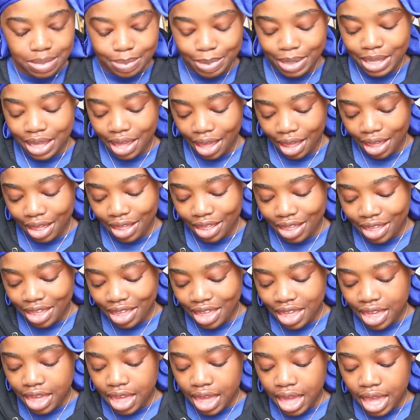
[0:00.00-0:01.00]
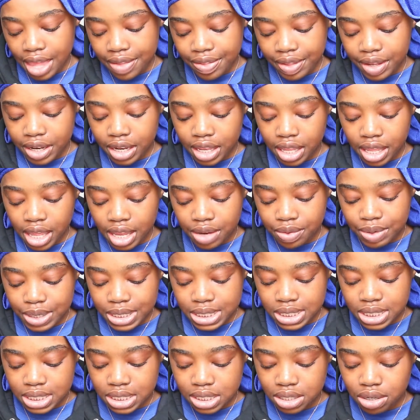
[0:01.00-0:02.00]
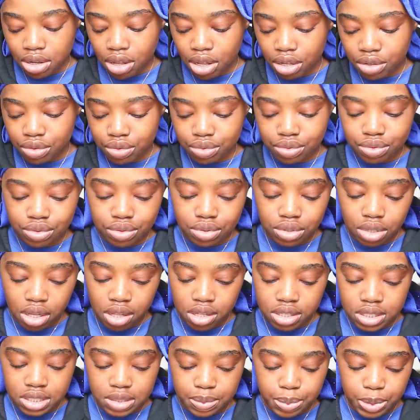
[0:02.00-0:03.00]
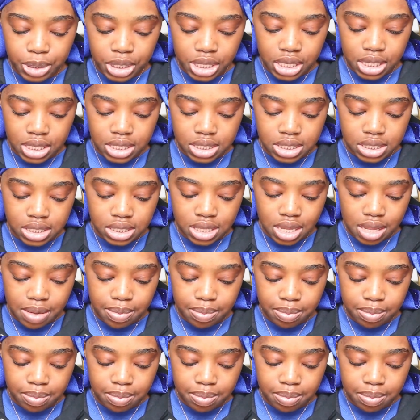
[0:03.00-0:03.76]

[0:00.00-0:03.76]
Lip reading: But yeah, and then I recently got Google Docs because